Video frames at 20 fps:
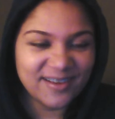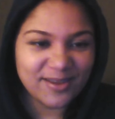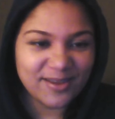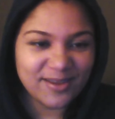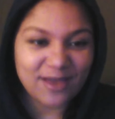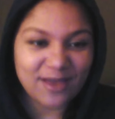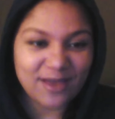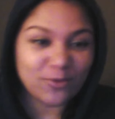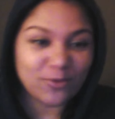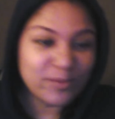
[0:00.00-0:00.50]

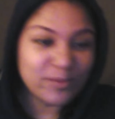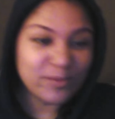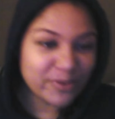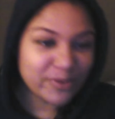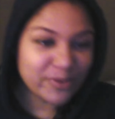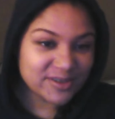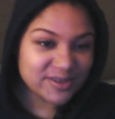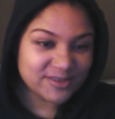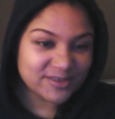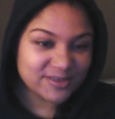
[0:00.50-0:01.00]
you have one
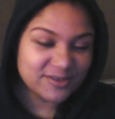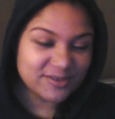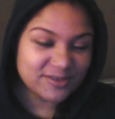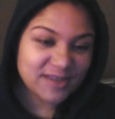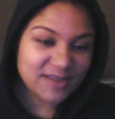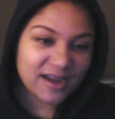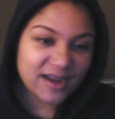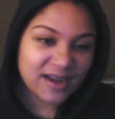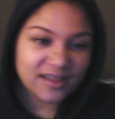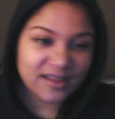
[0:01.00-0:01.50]
person who's
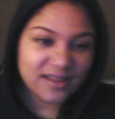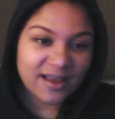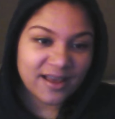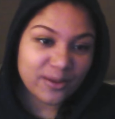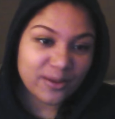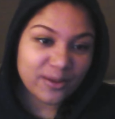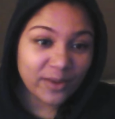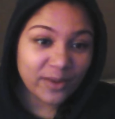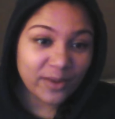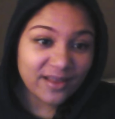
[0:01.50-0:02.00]
kind of
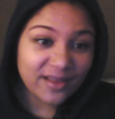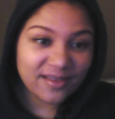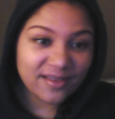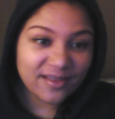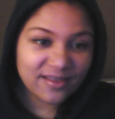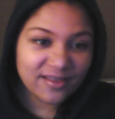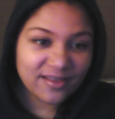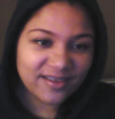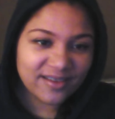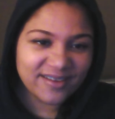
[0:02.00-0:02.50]
like,
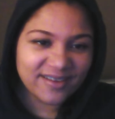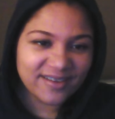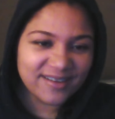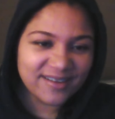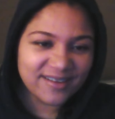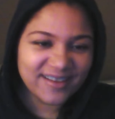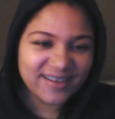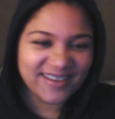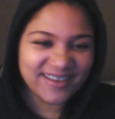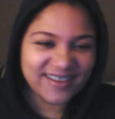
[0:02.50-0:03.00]
well,
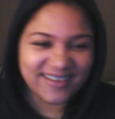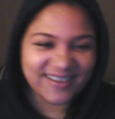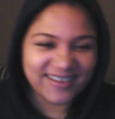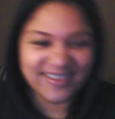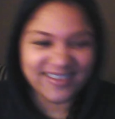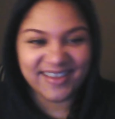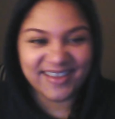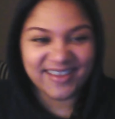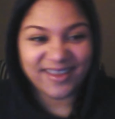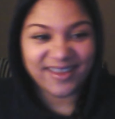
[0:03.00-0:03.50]

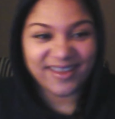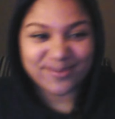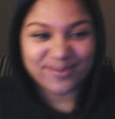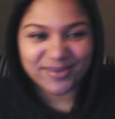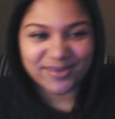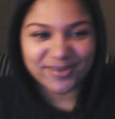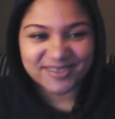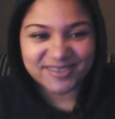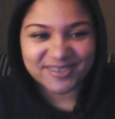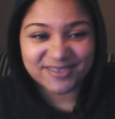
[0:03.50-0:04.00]
and the other
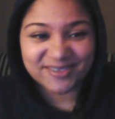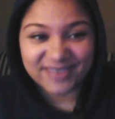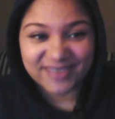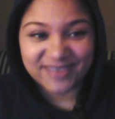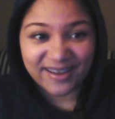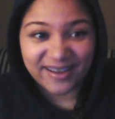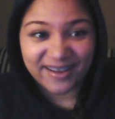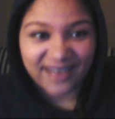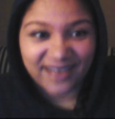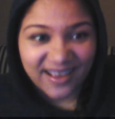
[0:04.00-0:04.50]
person who's
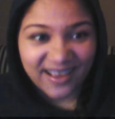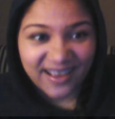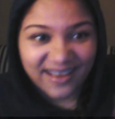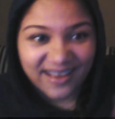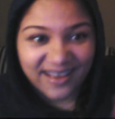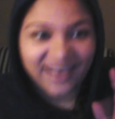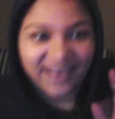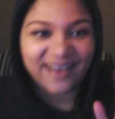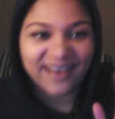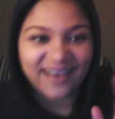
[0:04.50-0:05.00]
like,
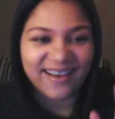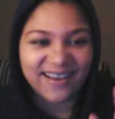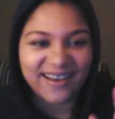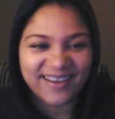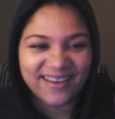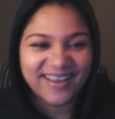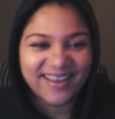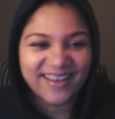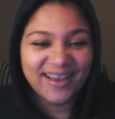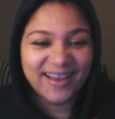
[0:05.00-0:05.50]

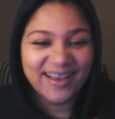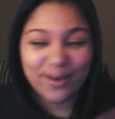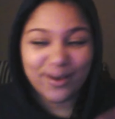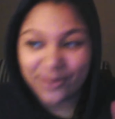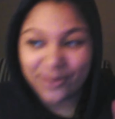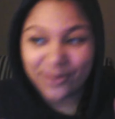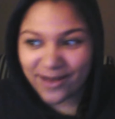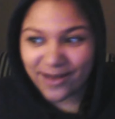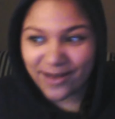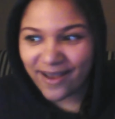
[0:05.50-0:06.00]

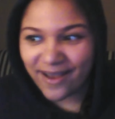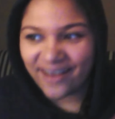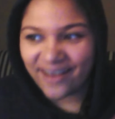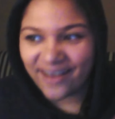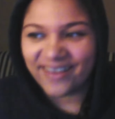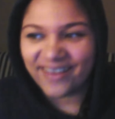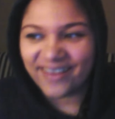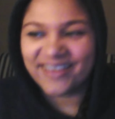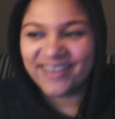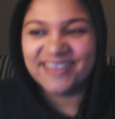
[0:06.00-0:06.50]
what?
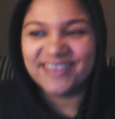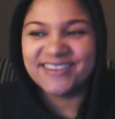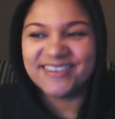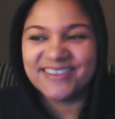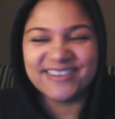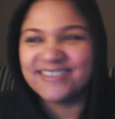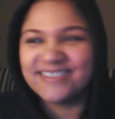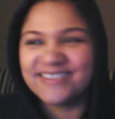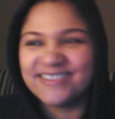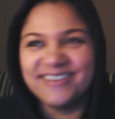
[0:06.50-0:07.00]

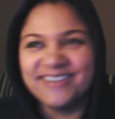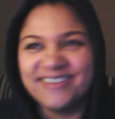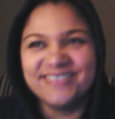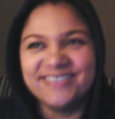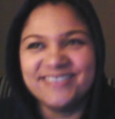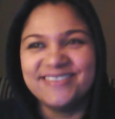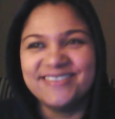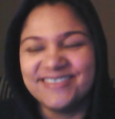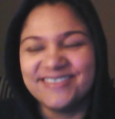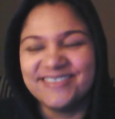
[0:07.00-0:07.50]
And
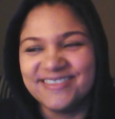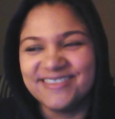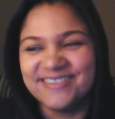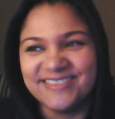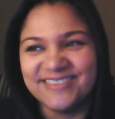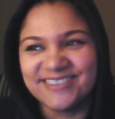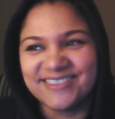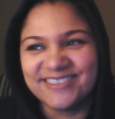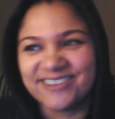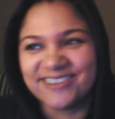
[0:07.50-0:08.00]

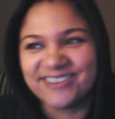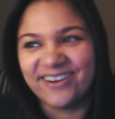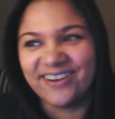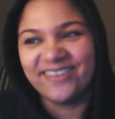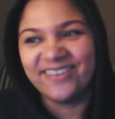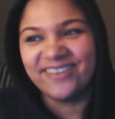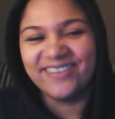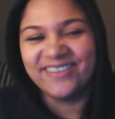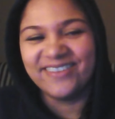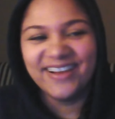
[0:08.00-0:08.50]

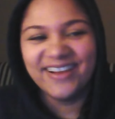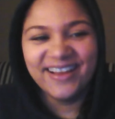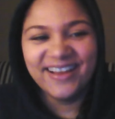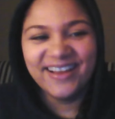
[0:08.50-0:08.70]
so,